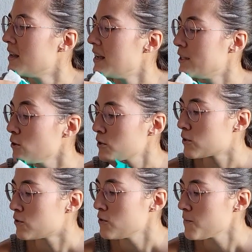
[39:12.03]
And
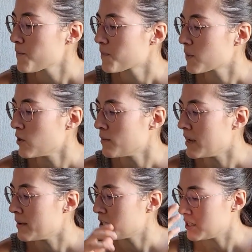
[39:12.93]
also on
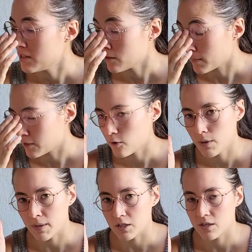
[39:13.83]
my sewing
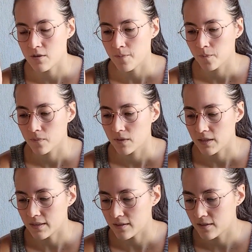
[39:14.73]
machine,
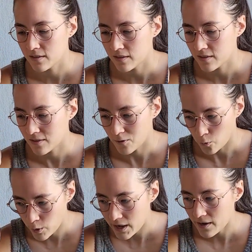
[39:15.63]
it's a
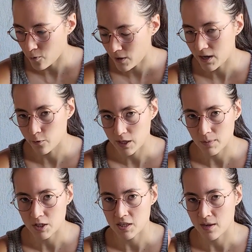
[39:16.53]
really, really great
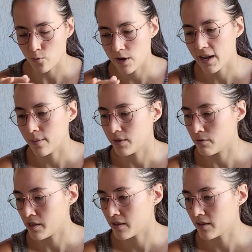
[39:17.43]
machine. I'm really happy
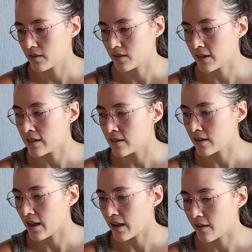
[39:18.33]
with it, and
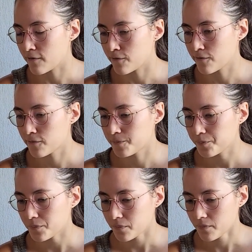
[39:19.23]
I have
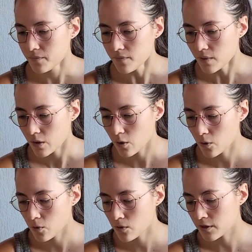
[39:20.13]

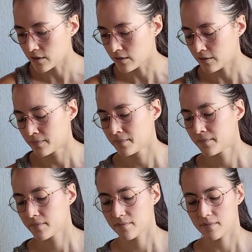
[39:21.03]
all the
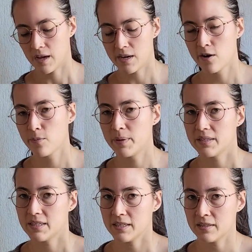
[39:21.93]
little
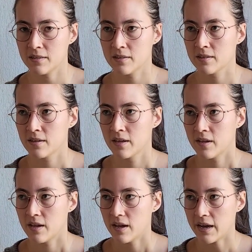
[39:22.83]
pieces
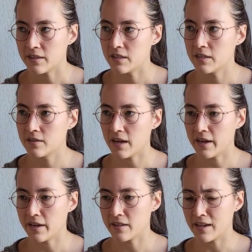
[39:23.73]
I need. I
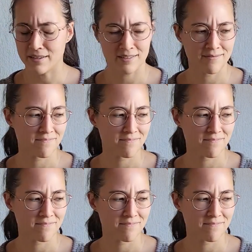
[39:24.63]
had like,